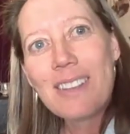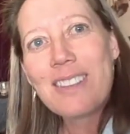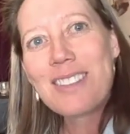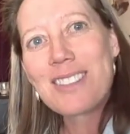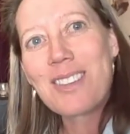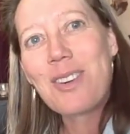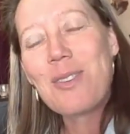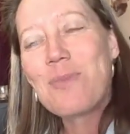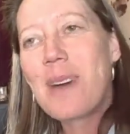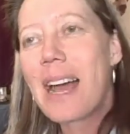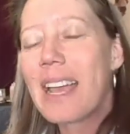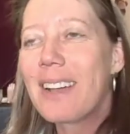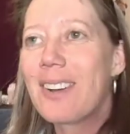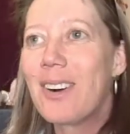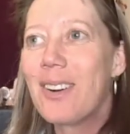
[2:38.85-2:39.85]
So
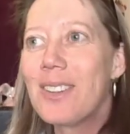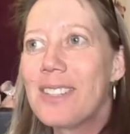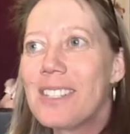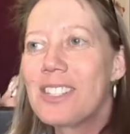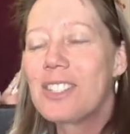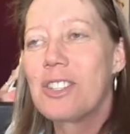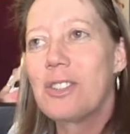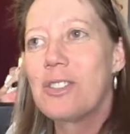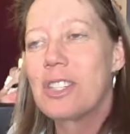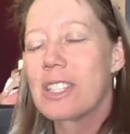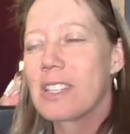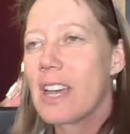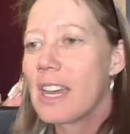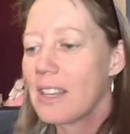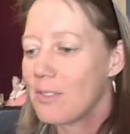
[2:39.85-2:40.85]
my goal is to
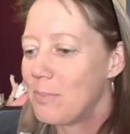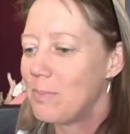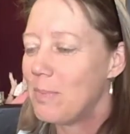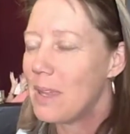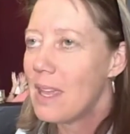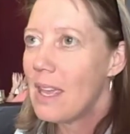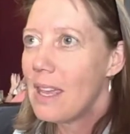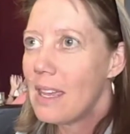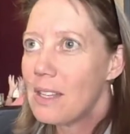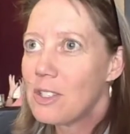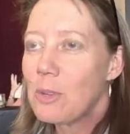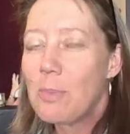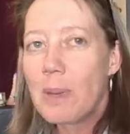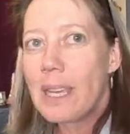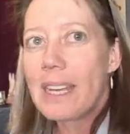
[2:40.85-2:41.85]
just kind of
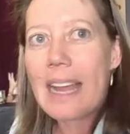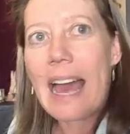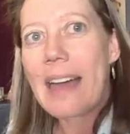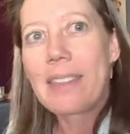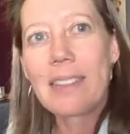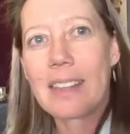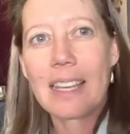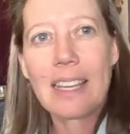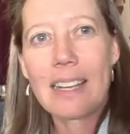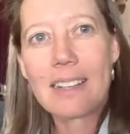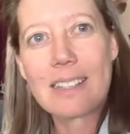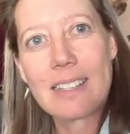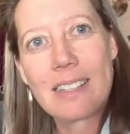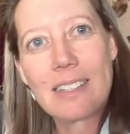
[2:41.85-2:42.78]
to be an athlete,